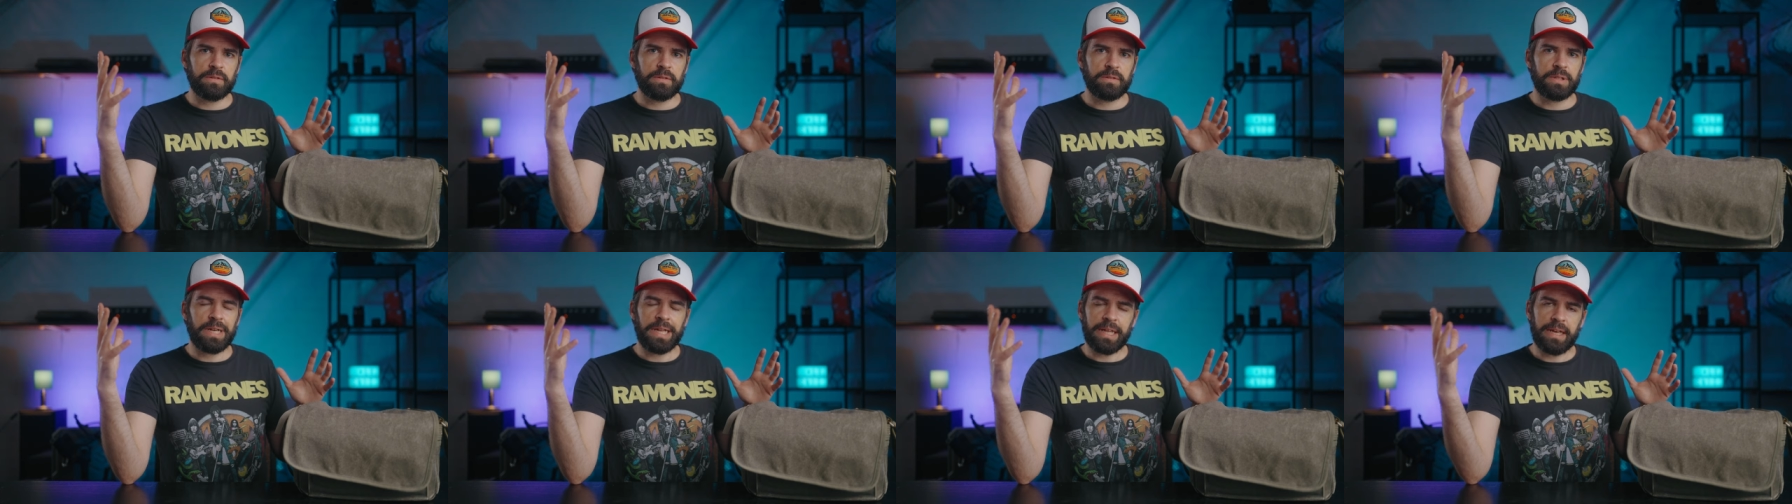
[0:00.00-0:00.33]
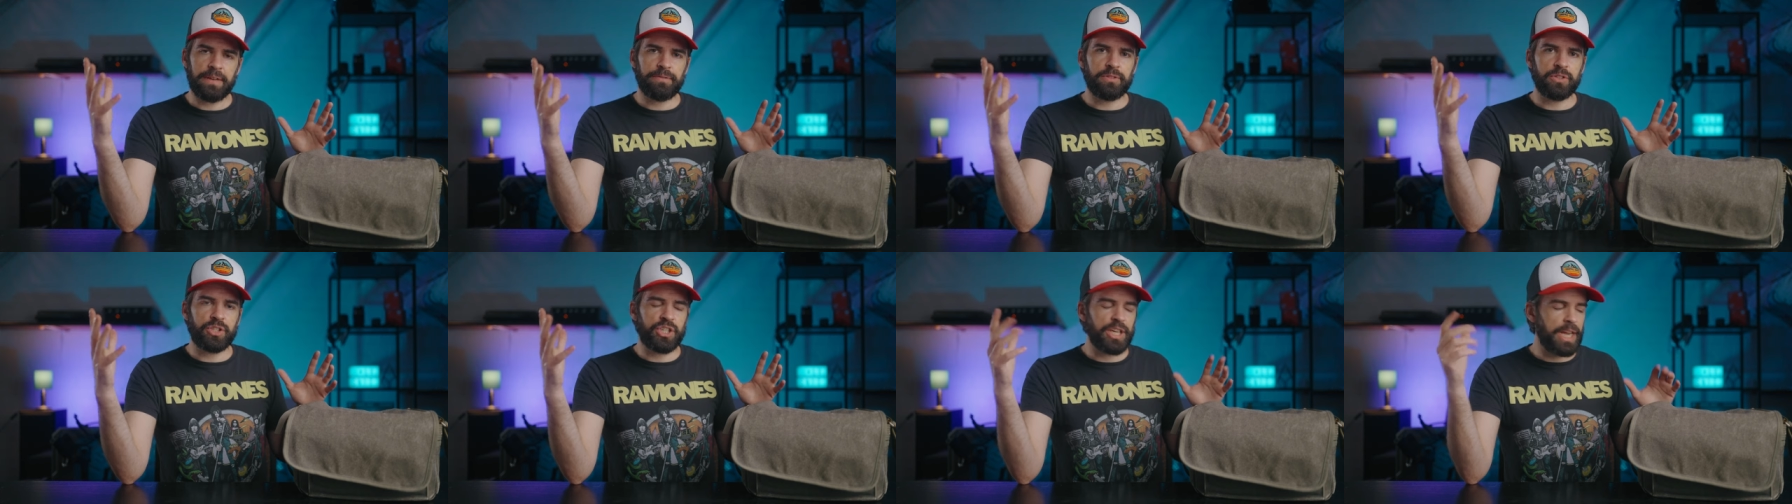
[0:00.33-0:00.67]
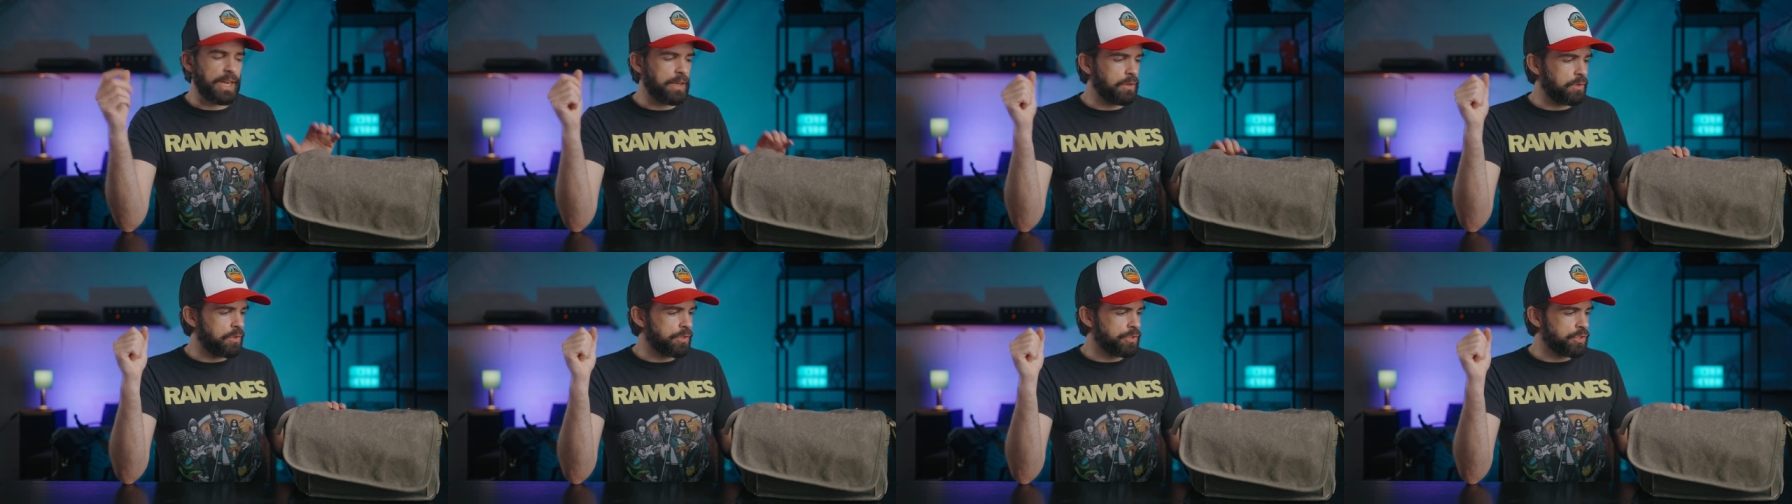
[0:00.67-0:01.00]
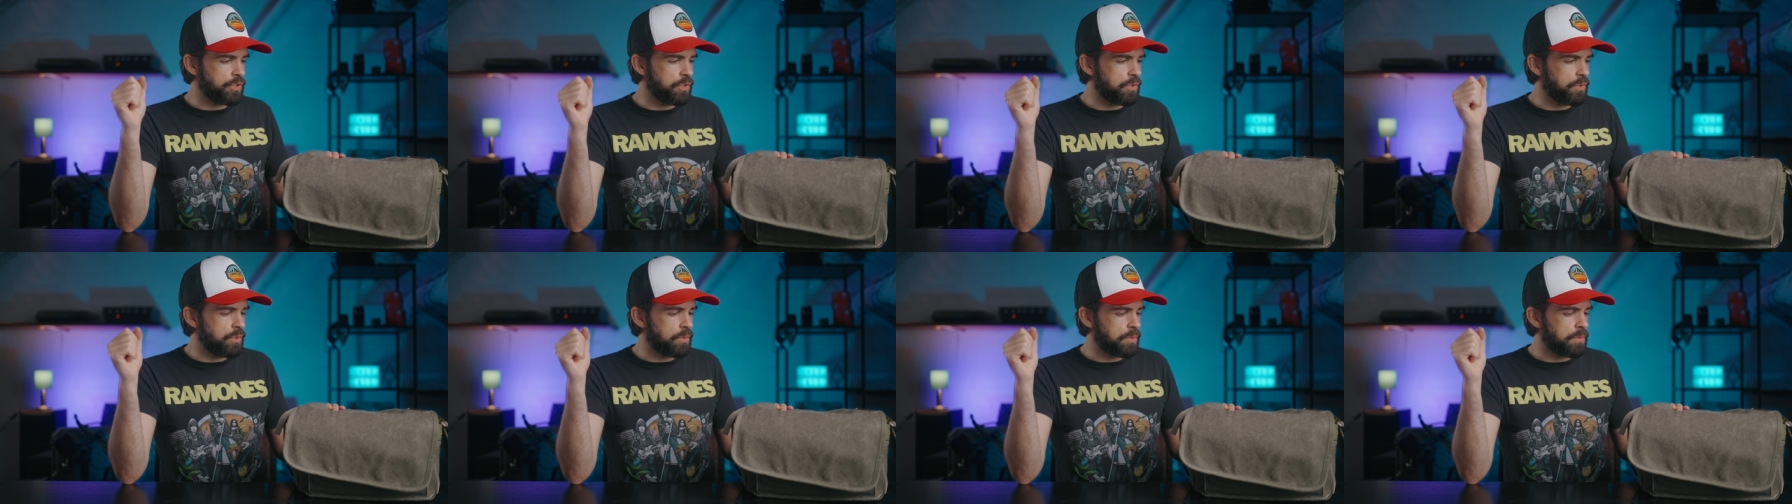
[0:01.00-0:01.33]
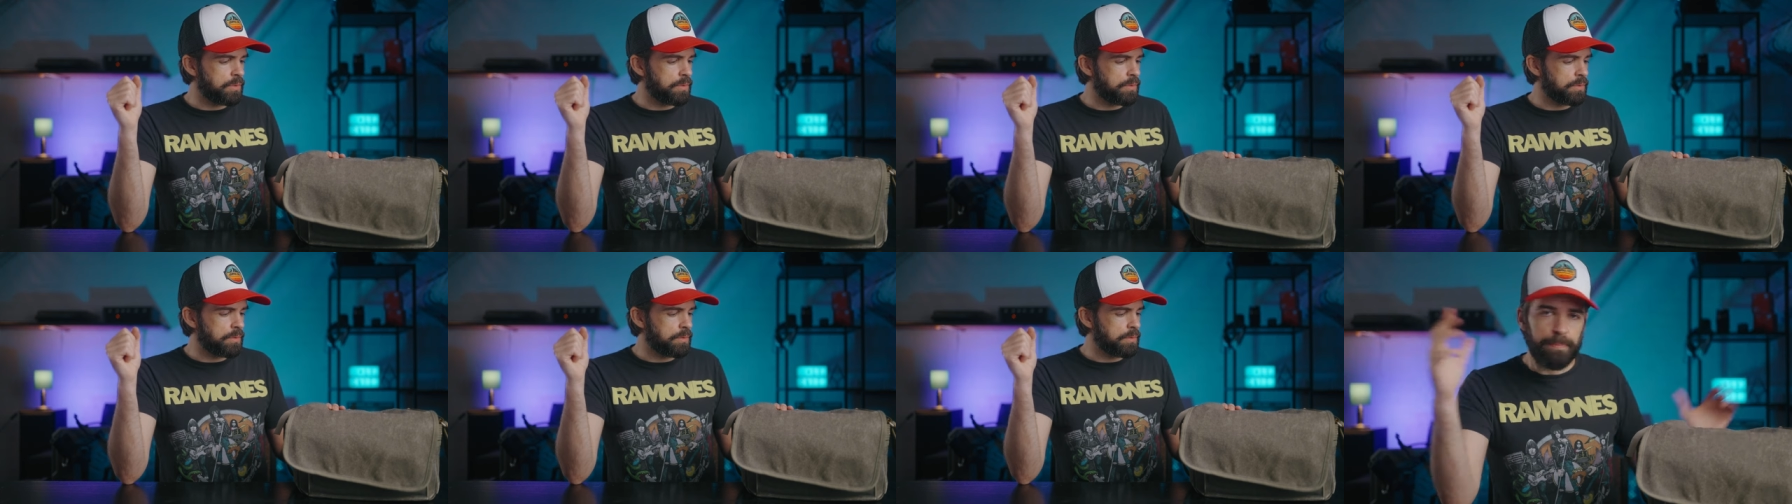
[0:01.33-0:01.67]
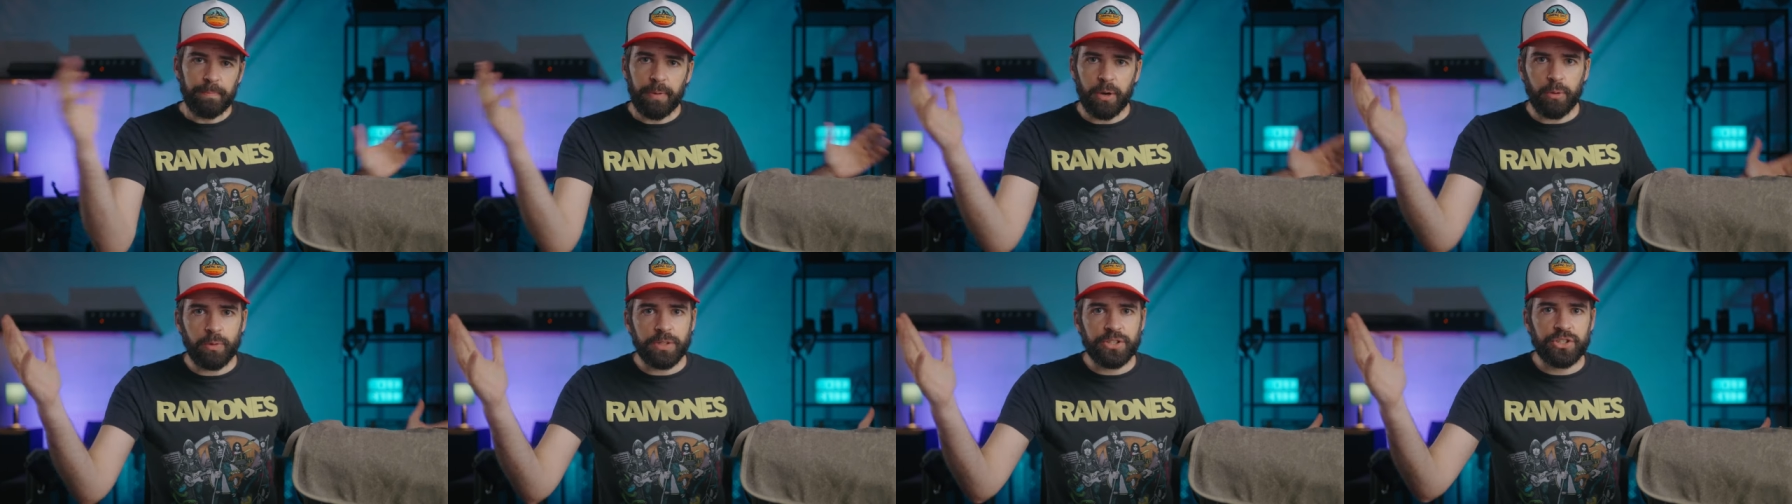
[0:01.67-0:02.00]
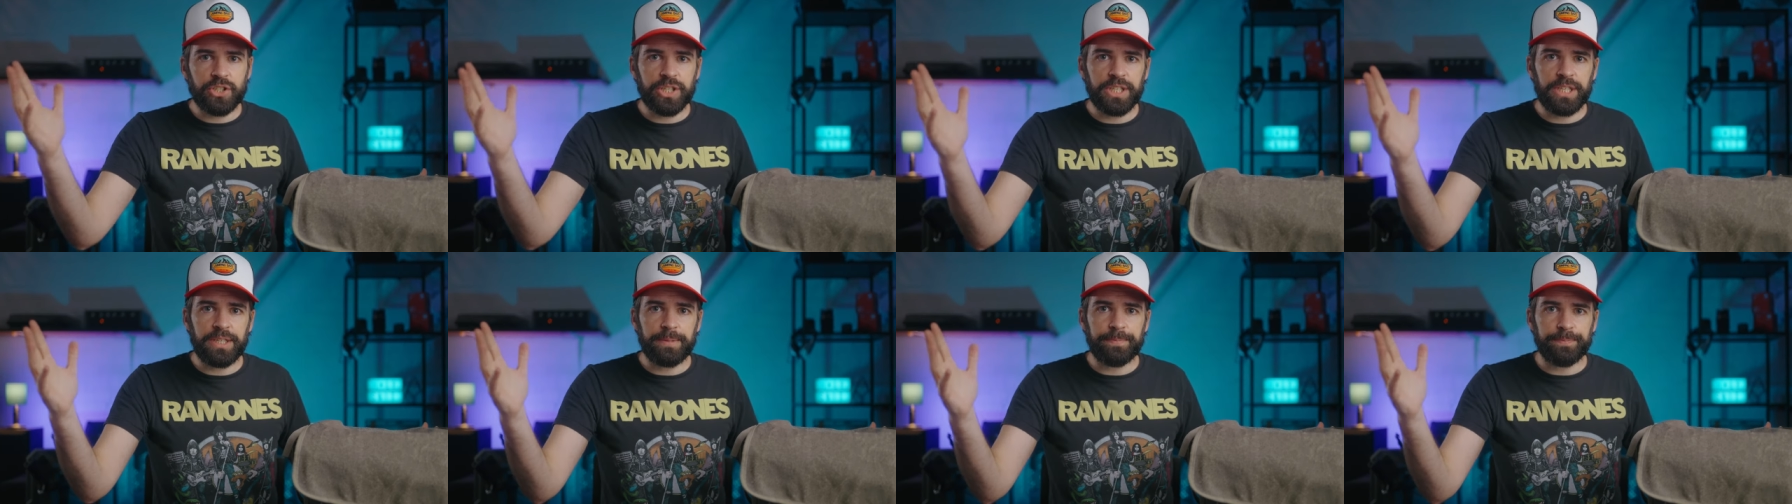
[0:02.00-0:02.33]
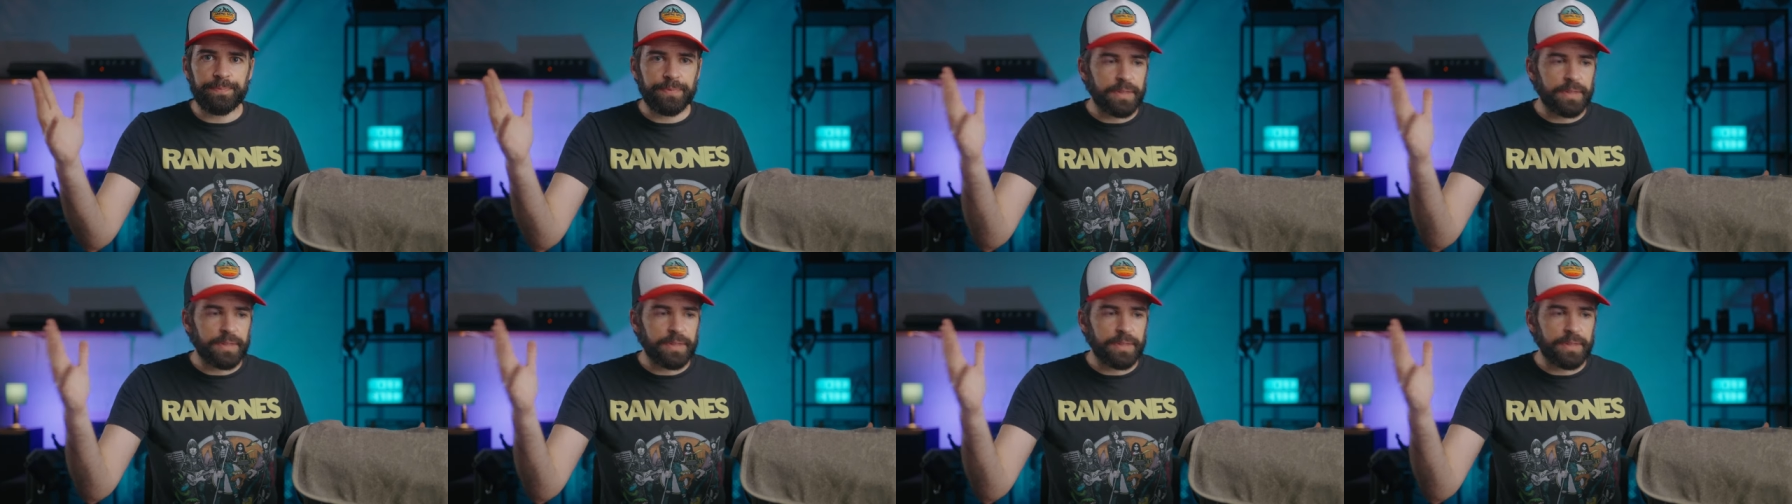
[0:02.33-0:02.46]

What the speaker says: I'll have to check also. But we'll see.